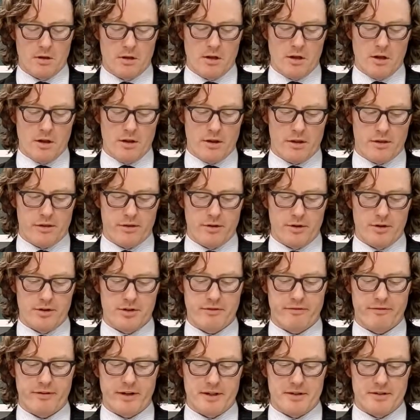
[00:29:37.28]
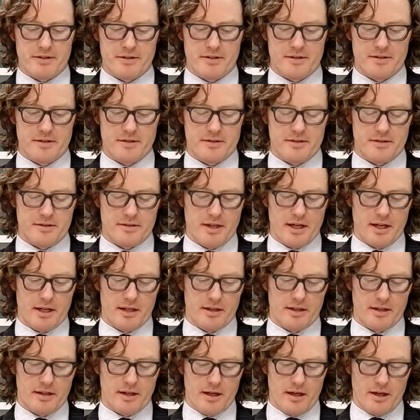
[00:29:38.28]
The third defence
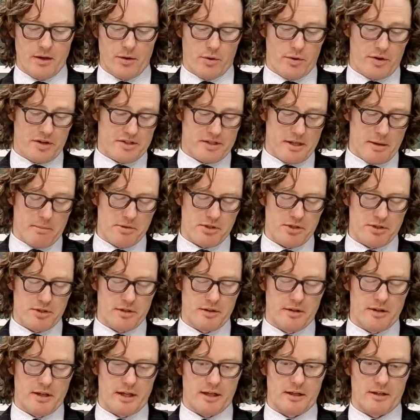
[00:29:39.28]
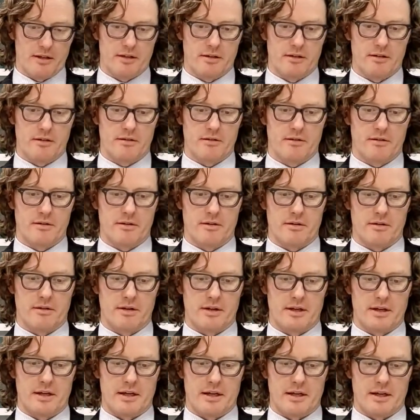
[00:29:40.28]
or exemption that
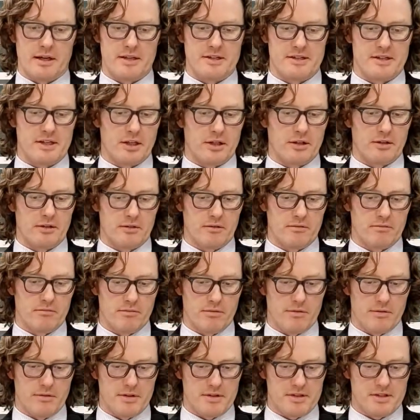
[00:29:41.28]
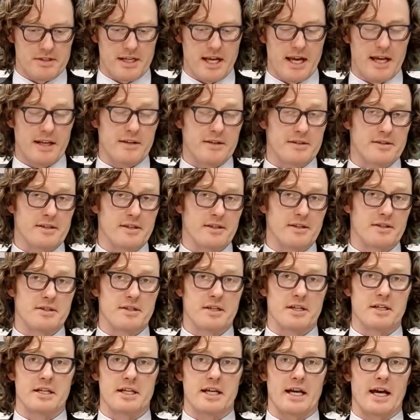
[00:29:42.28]
is in the standards, in the
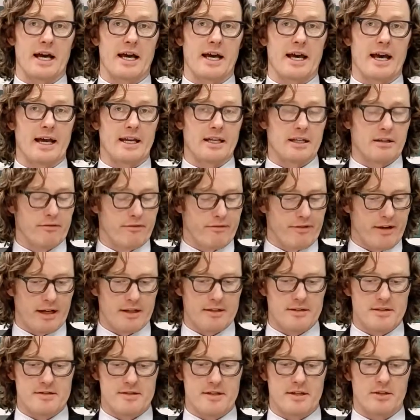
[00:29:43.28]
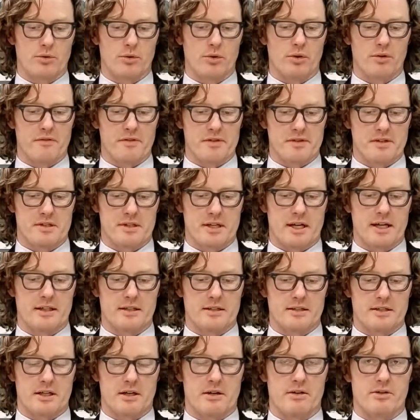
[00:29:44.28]
DDA, and in fact is in all of the state and
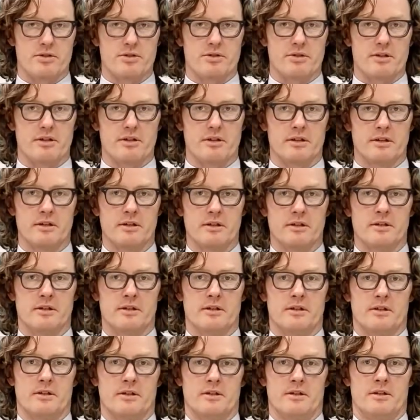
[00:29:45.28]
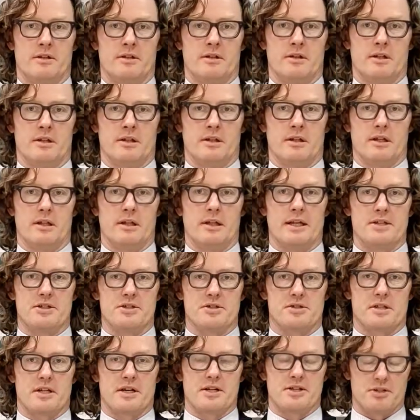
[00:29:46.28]
territory
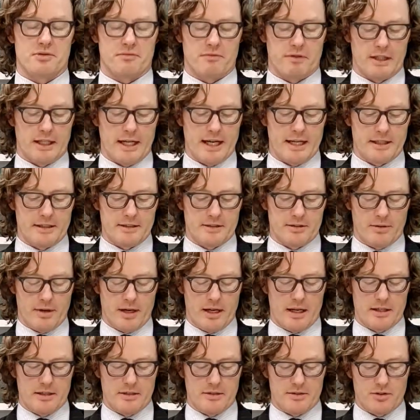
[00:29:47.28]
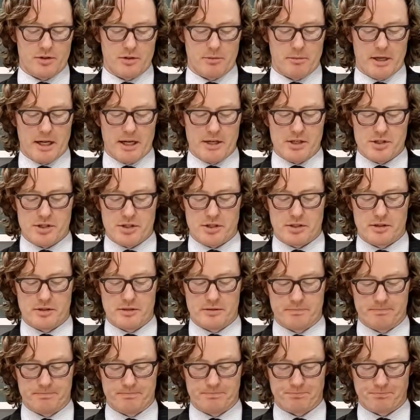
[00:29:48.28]
legislation relating to anti-discrimination,
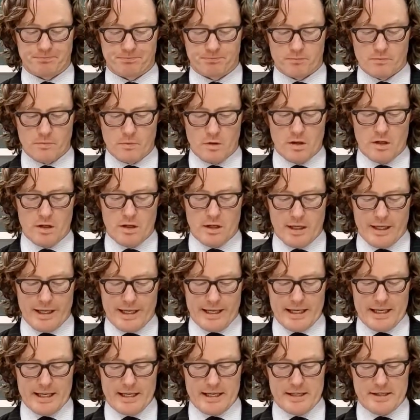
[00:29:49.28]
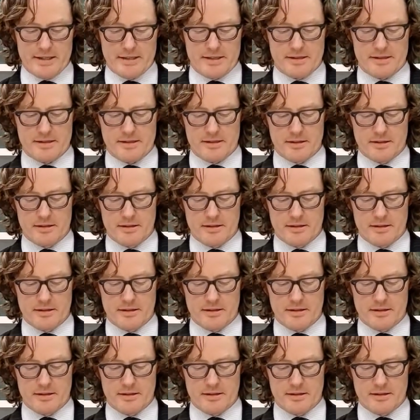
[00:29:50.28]
is